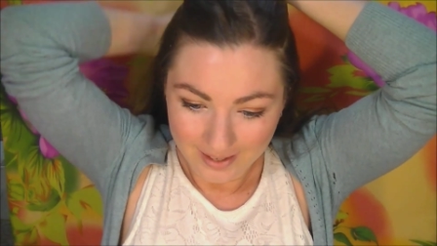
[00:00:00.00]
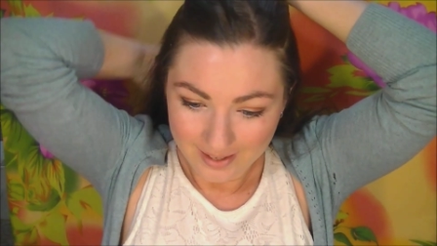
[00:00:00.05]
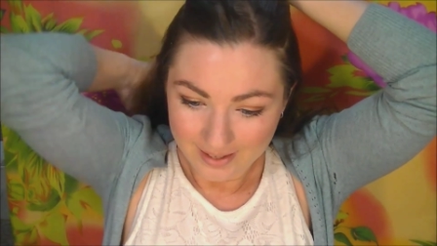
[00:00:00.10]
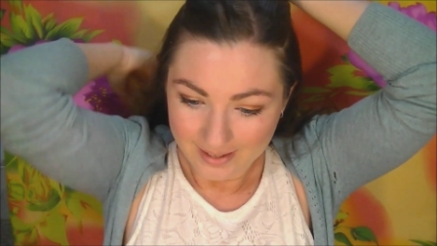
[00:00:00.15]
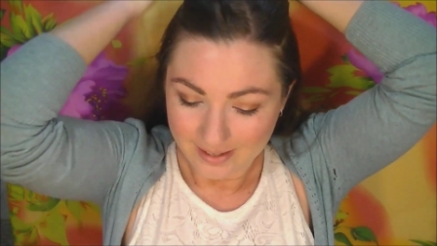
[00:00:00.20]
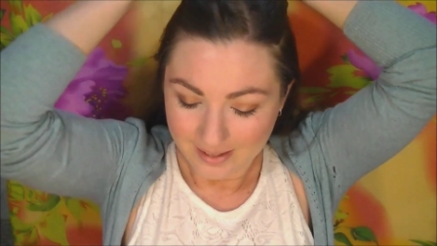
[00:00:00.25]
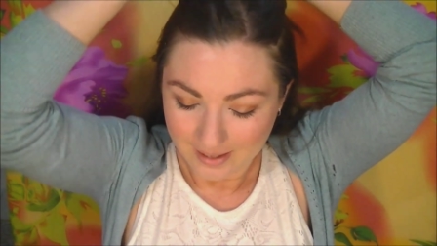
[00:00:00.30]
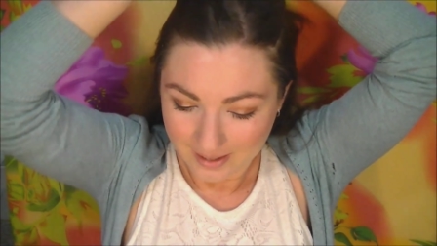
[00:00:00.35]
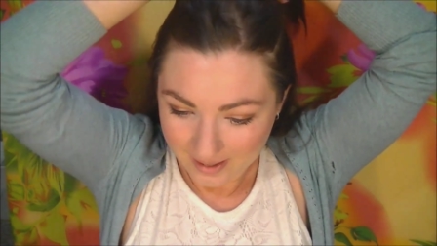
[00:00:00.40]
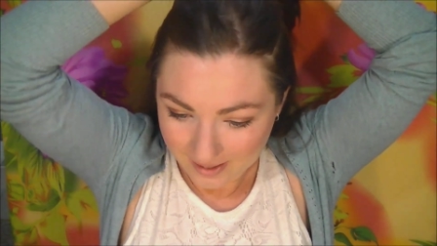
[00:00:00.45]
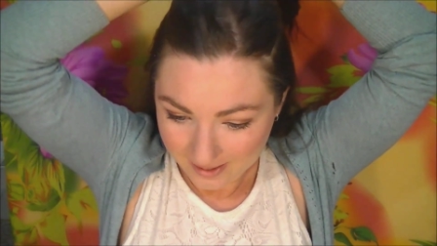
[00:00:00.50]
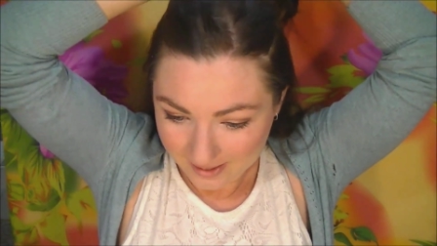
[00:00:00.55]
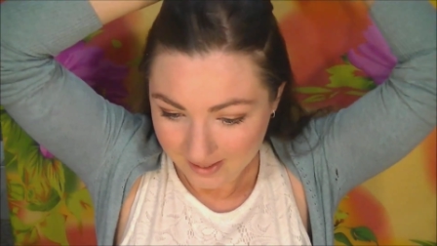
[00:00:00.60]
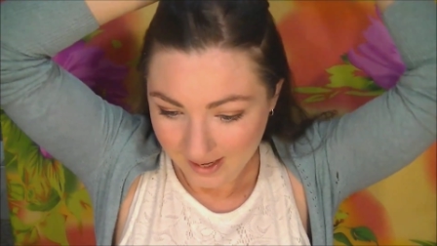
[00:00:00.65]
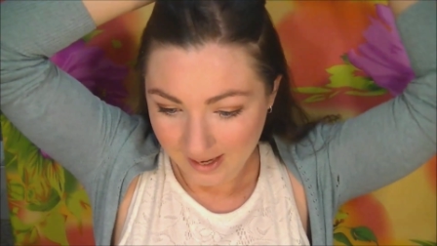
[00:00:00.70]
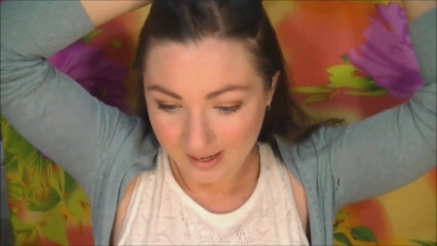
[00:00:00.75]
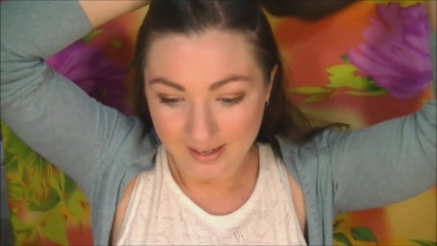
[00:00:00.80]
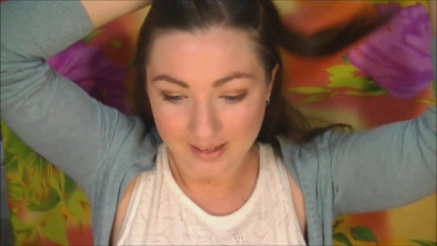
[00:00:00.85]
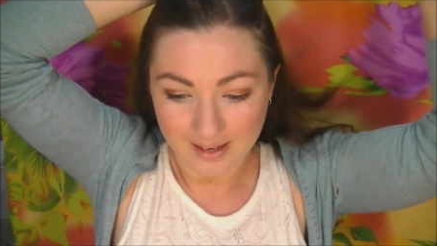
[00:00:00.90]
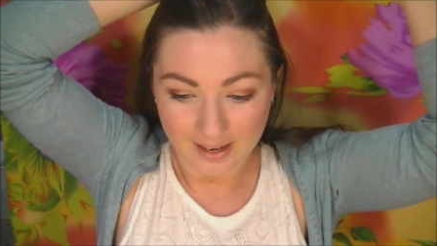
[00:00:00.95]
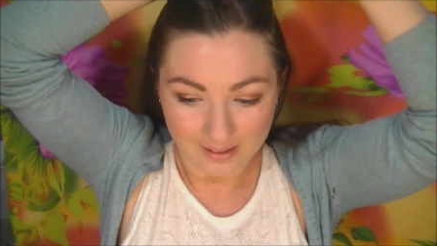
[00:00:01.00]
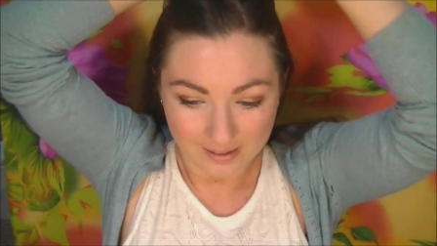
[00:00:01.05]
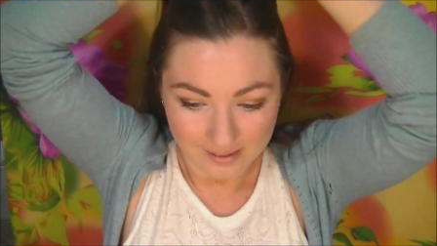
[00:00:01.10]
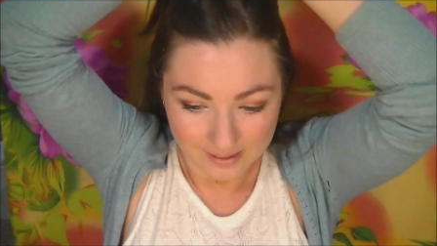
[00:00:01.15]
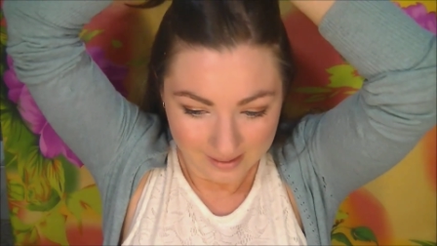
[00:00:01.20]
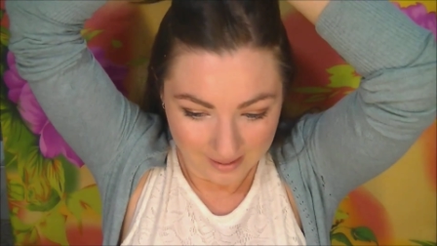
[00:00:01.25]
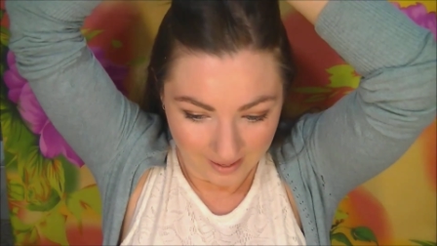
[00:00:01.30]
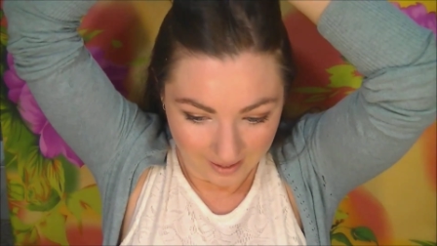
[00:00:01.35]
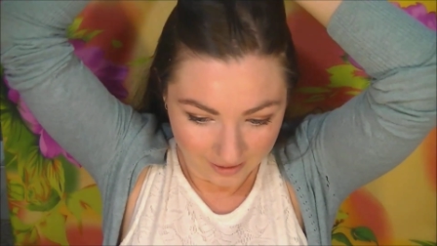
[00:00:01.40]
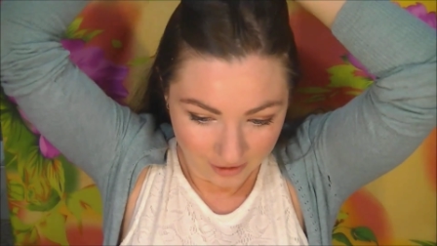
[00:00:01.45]
So then I just take another
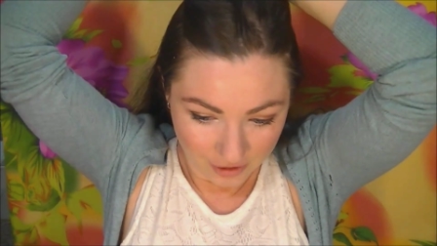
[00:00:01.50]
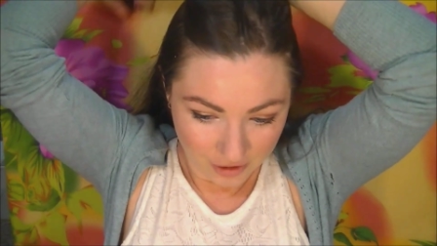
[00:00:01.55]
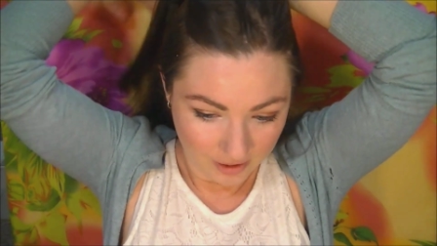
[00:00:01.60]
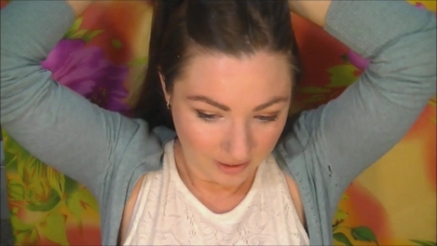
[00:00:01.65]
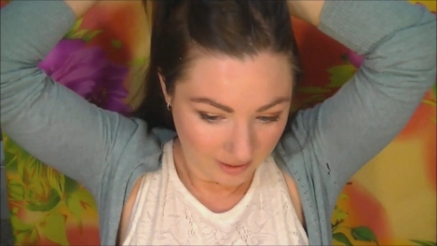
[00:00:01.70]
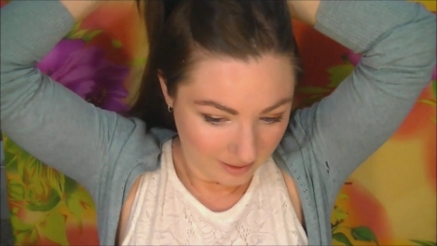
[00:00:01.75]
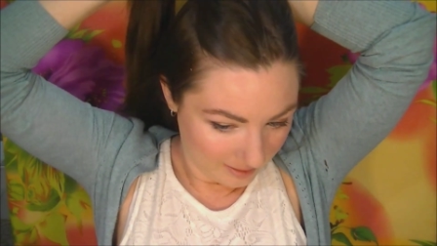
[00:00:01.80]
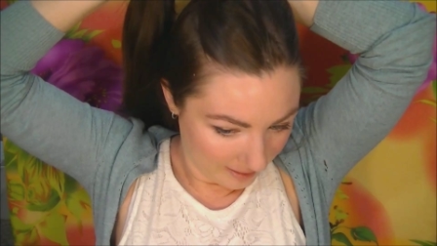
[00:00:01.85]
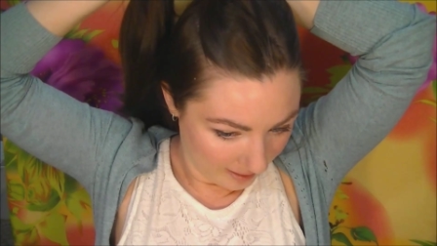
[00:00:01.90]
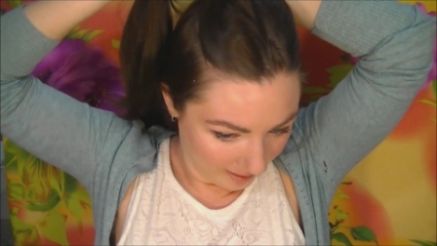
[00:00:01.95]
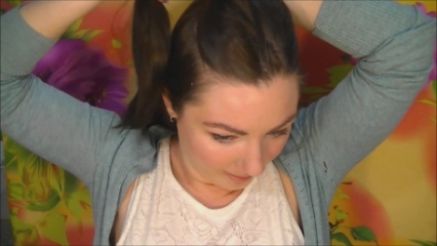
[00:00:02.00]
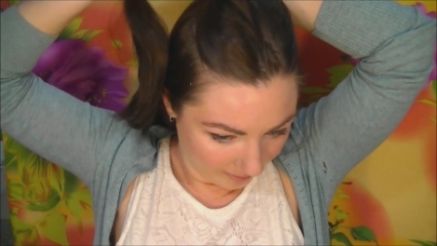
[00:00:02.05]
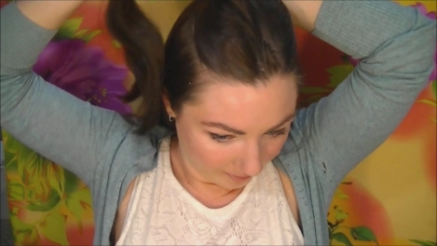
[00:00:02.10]
section